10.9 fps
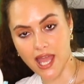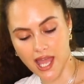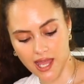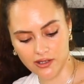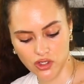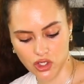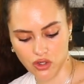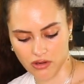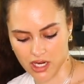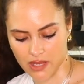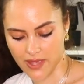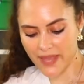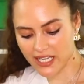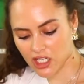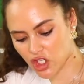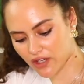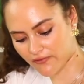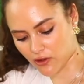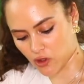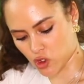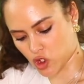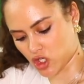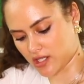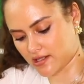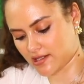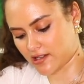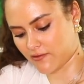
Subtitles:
Hand cream, miniature versions